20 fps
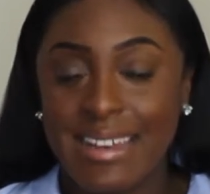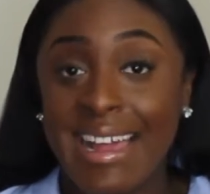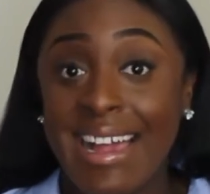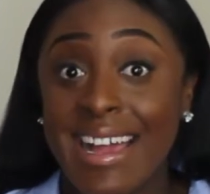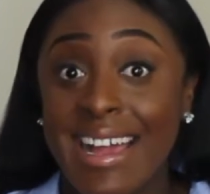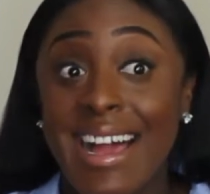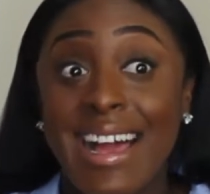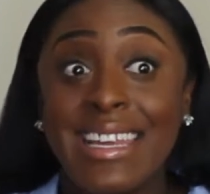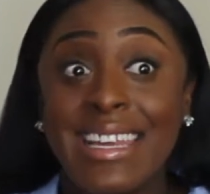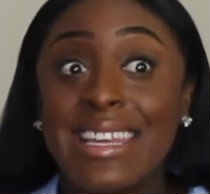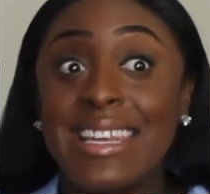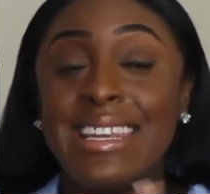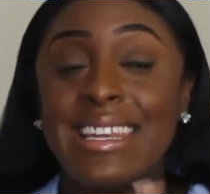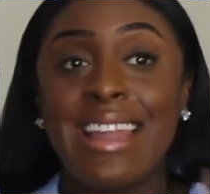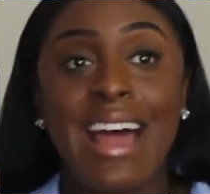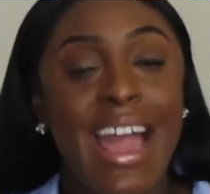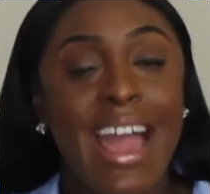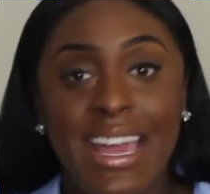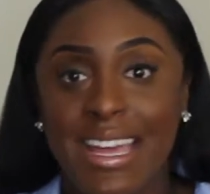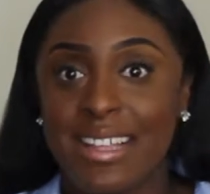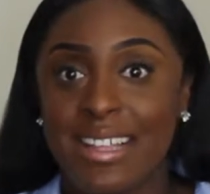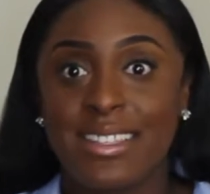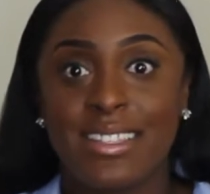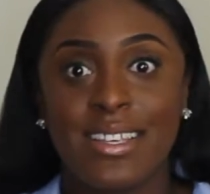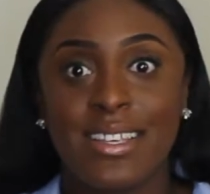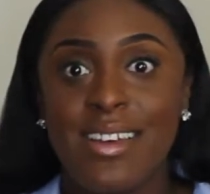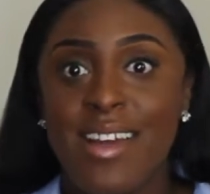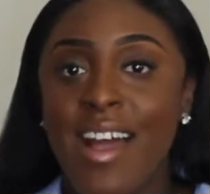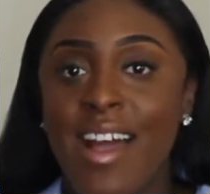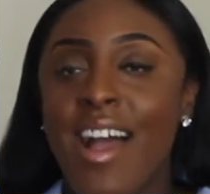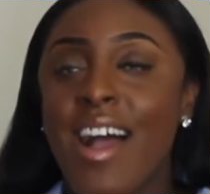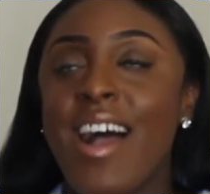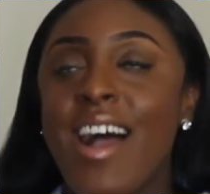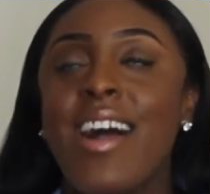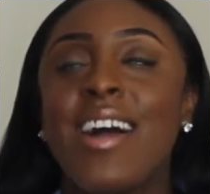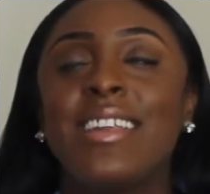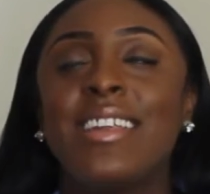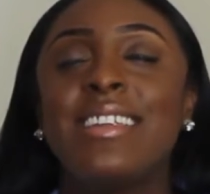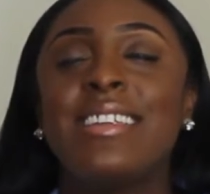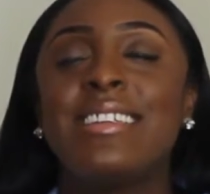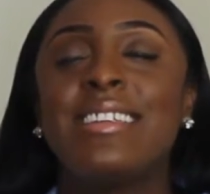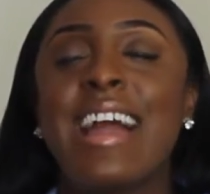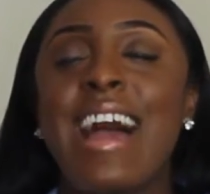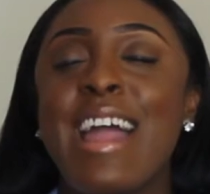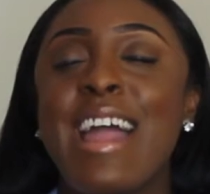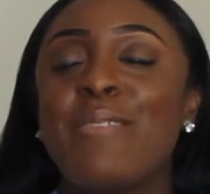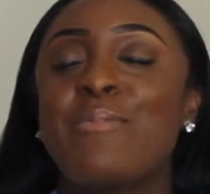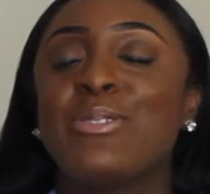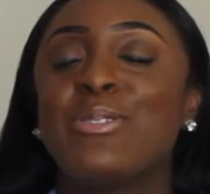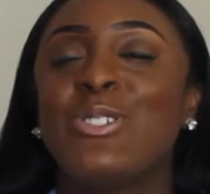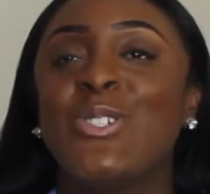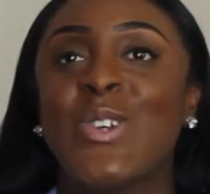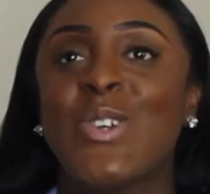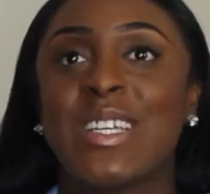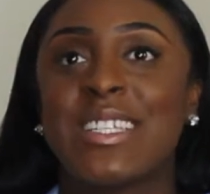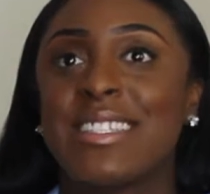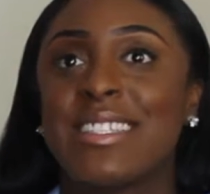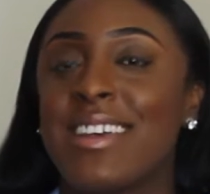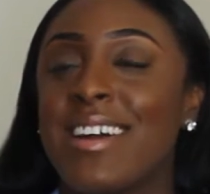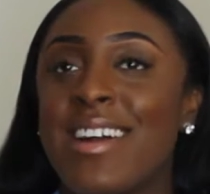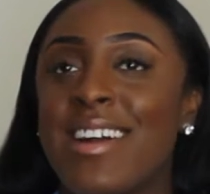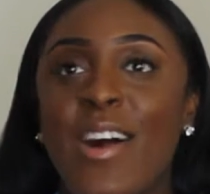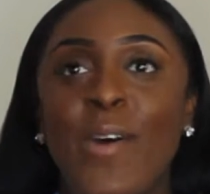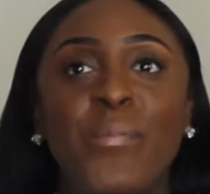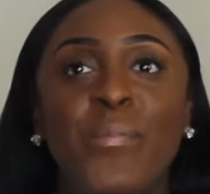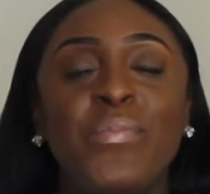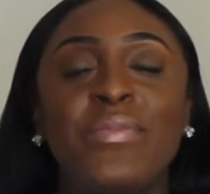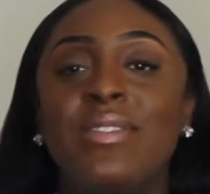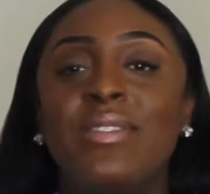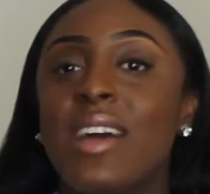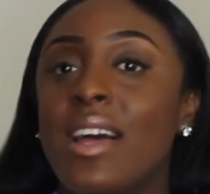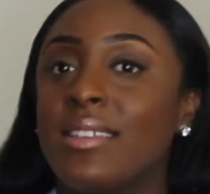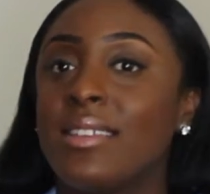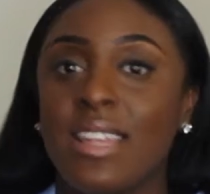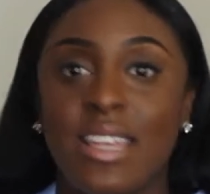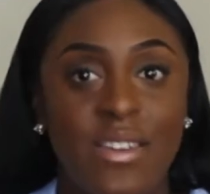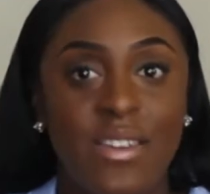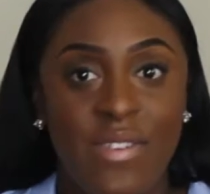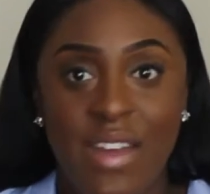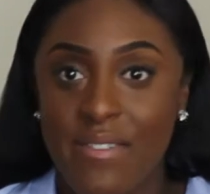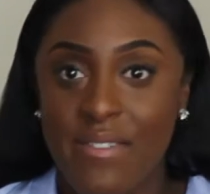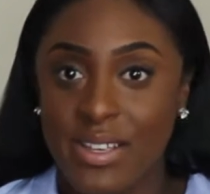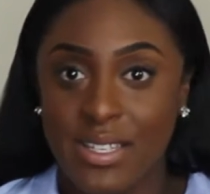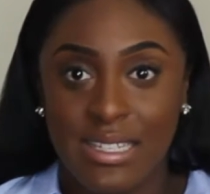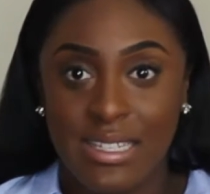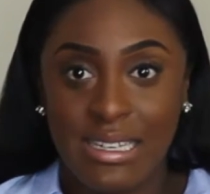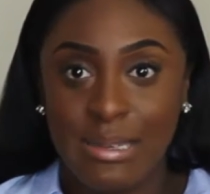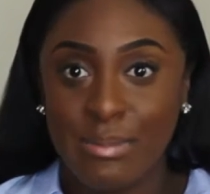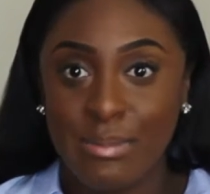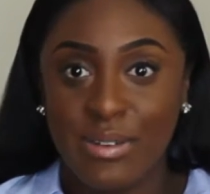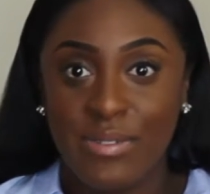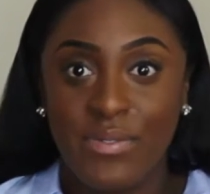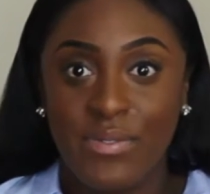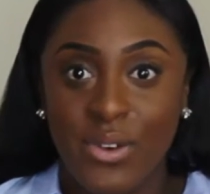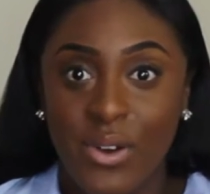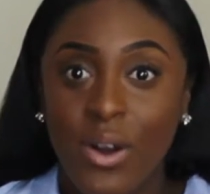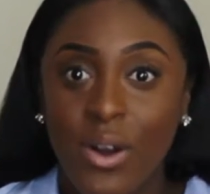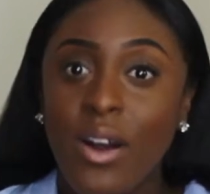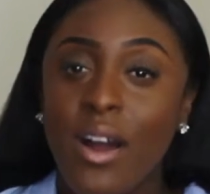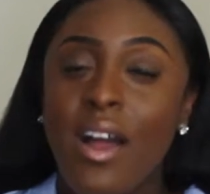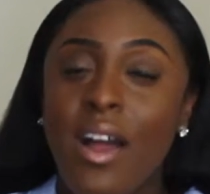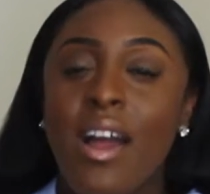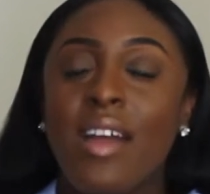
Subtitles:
Like, her light was just none that you've ever seen before.